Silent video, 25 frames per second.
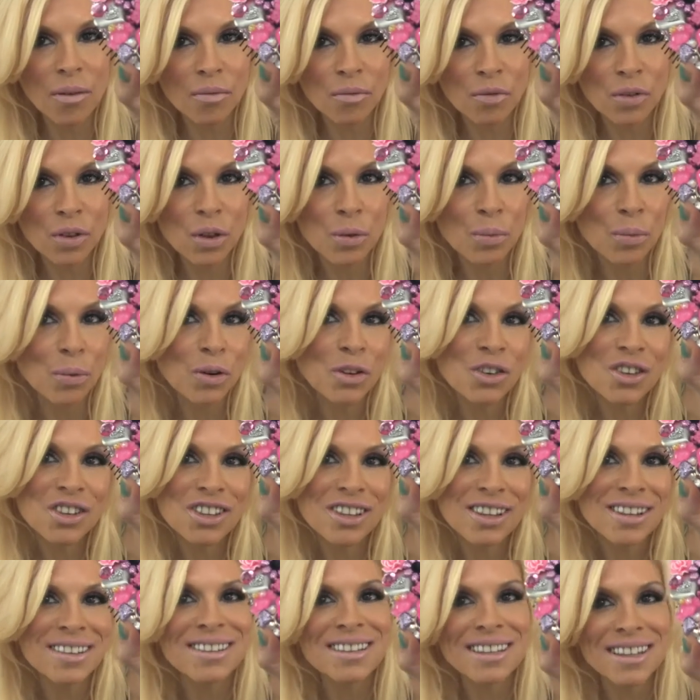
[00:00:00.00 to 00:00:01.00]
for the
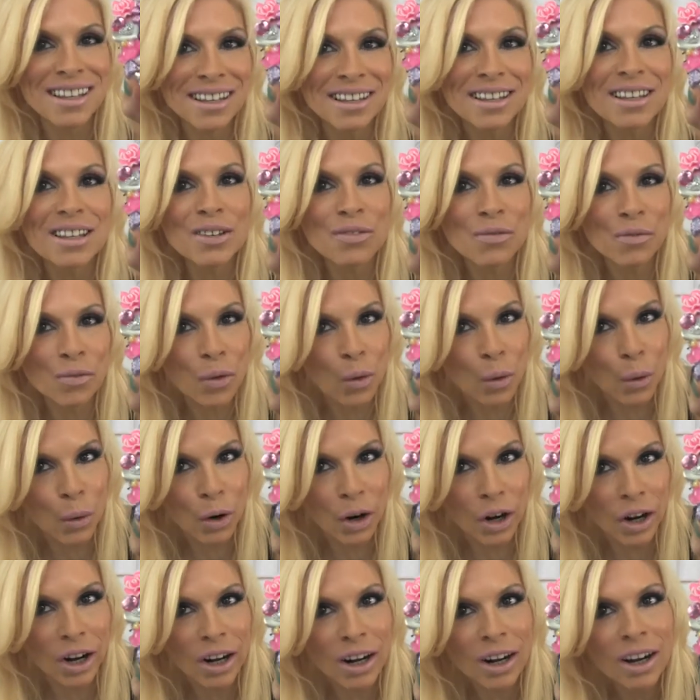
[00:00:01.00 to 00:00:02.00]
person that this is
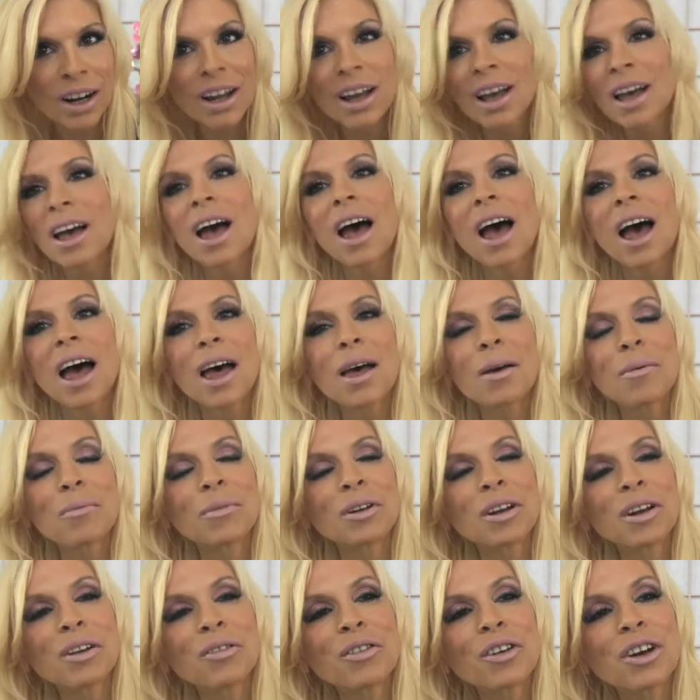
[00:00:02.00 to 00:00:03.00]
for, and
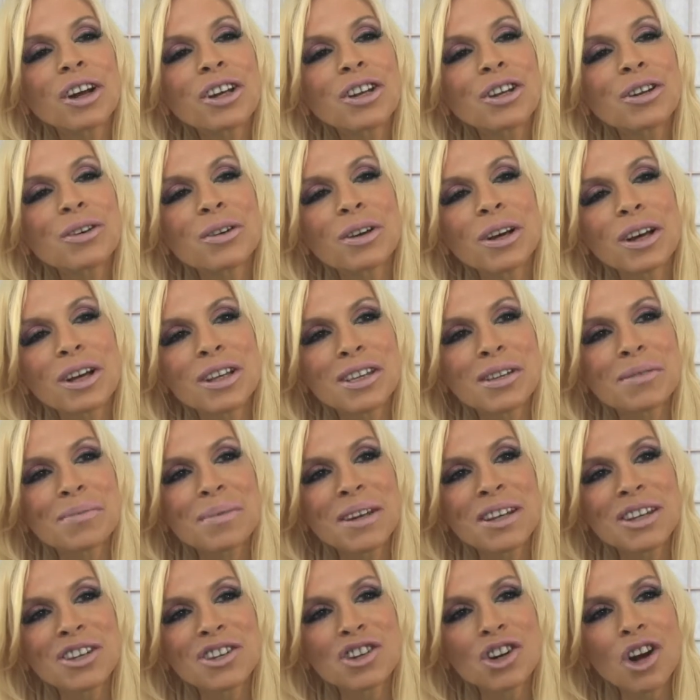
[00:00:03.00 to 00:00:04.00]
whenever I do a
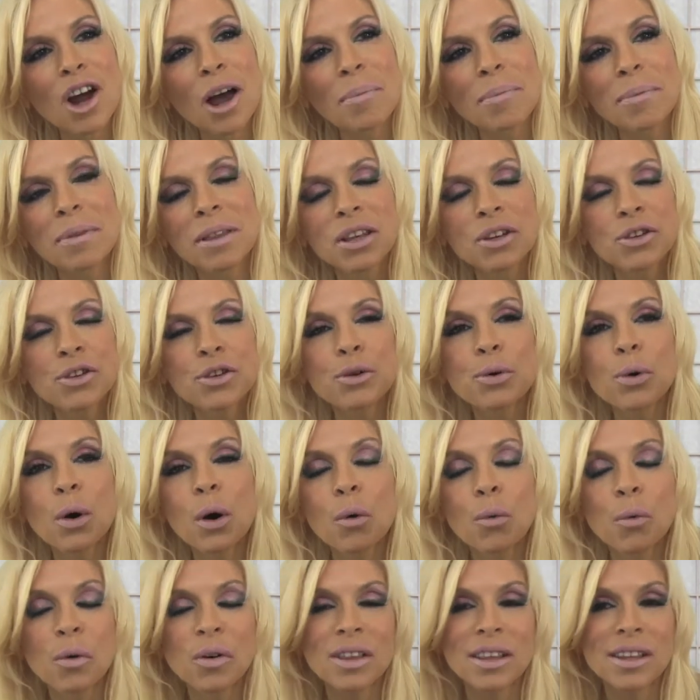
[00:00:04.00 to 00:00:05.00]
customized job, unless you
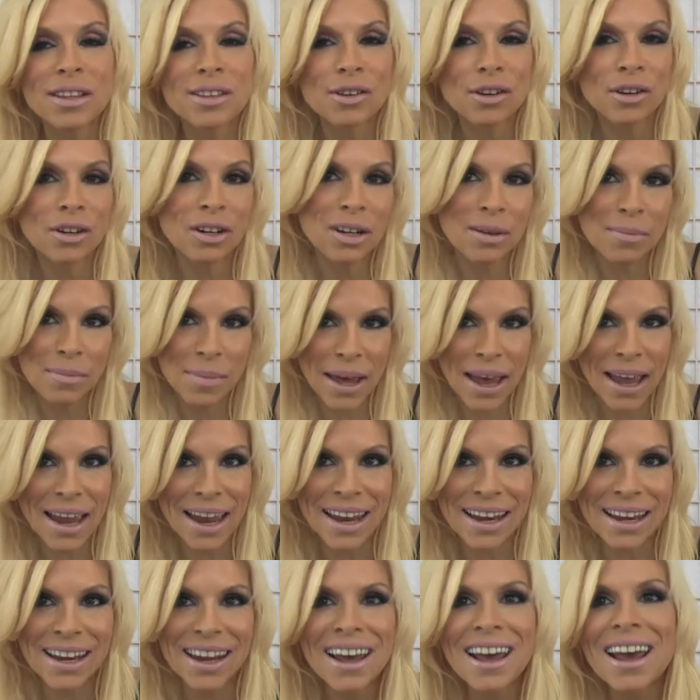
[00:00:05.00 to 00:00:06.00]
want one that's already
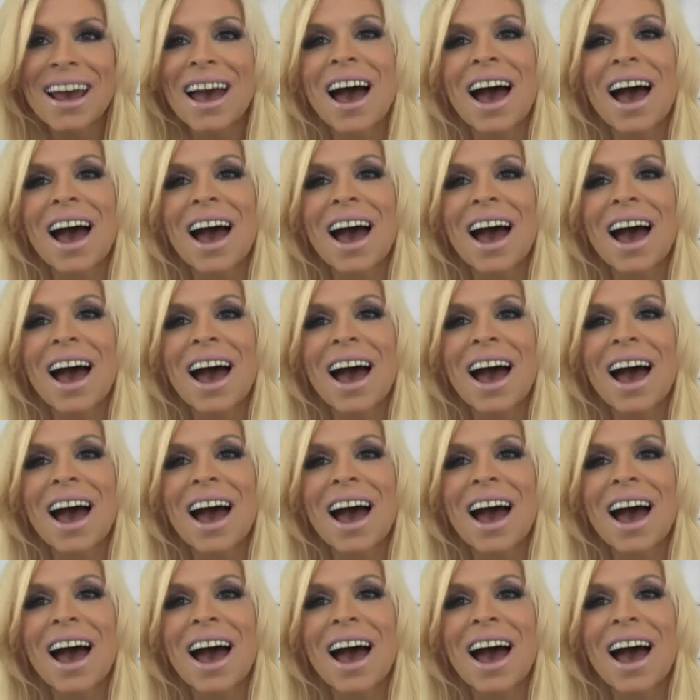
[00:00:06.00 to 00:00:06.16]
made,